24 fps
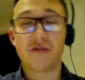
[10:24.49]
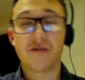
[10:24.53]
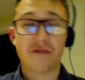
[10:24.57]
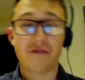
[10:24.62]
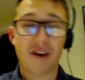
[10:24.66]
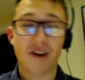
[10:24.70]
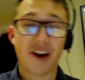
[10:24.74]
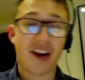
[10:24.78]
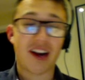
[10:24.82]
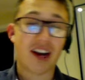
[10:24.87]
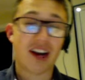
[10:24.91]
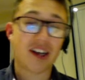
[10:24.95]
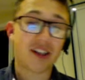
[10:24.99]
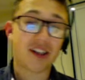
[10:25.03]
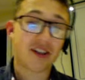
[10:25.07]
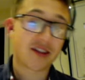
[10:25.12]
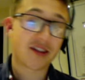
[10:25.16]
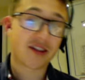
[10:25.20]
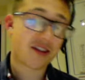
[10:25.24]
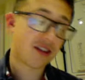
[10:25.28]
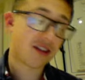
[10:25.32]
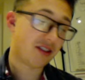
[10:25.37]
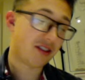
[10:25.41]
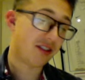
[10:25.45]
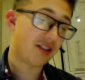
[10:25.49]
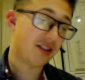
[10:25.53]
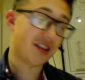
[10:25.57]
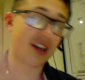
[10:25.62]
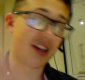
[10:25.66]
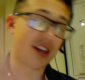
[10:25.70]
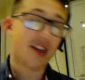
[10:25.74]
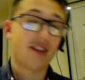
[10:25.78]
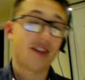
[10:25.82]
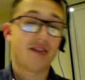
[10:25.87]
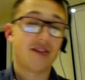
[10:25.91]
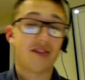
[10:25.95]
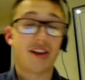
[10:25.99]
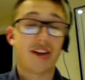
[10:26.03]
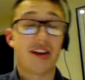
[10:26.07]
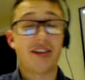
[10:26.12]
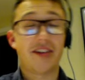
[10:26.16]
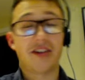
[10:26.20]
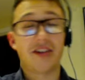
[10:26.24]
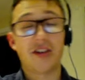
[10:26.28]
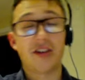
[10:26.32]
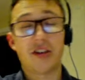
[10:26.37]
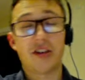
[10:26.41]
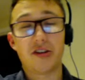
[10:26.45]
financial
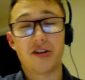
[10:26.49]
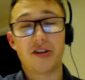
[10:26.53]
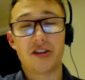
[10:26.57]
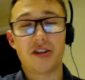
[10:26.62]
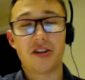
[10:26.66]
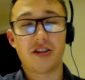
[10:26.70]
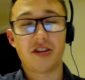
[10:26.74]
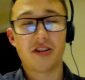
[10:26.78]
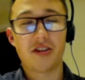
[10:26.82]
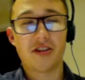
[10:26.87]
institutions.